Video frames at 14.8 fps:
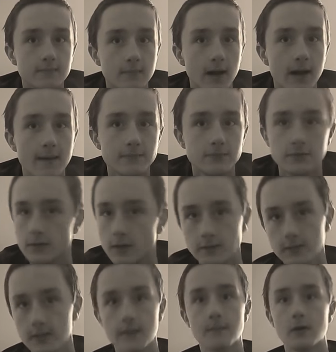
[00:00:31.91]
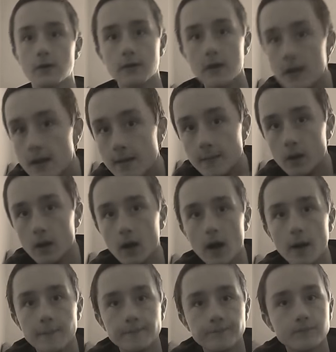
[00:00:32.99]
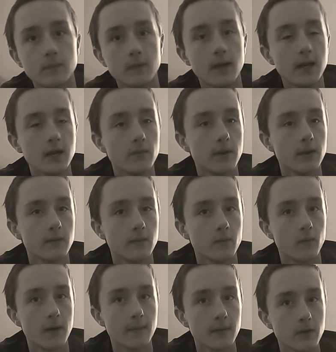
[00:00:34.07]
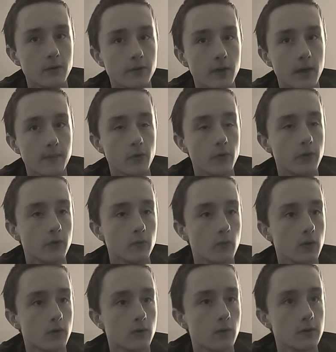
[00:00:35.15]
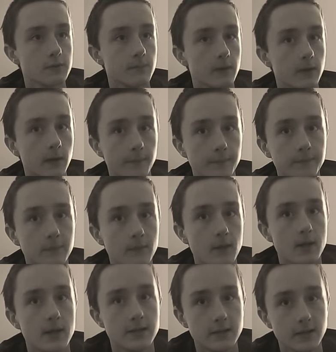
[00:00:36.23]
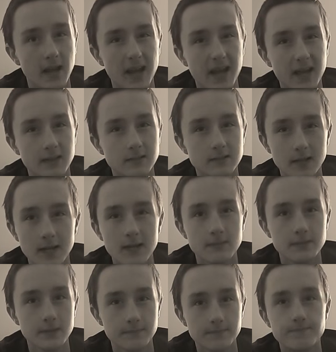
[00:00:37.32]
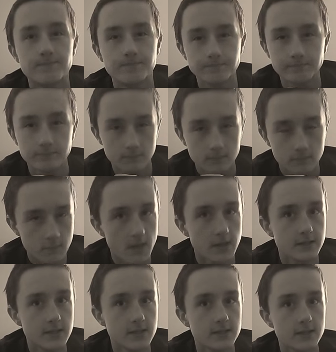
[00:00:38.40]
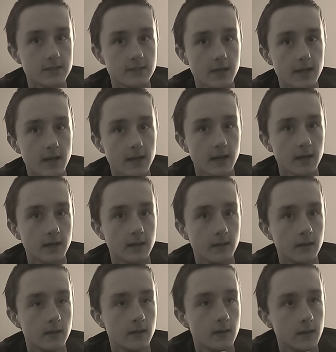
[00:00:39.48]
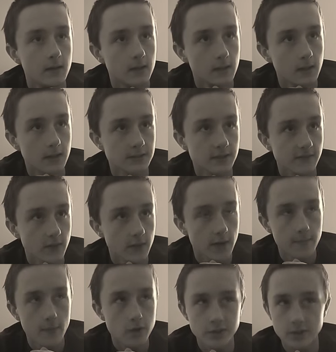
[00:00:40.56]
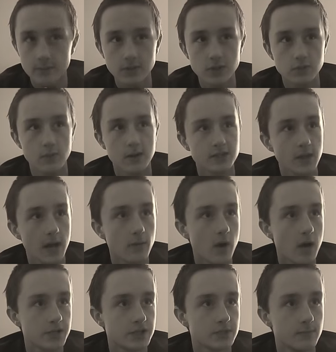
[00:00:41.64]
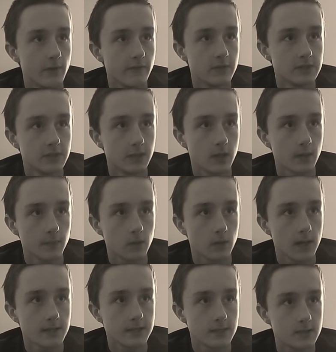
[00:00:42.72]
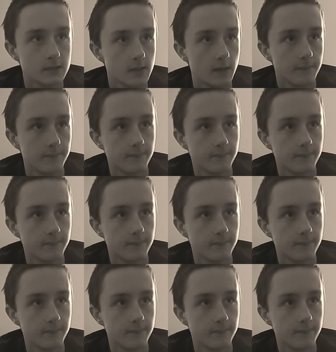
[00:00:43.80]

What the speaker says: No, I'm too young to get married. Anyway, why am I going? I'm going to the wrong course. But today was a decent day. I got a lot of stuff done. Mostly, I watched movies in a couple classes.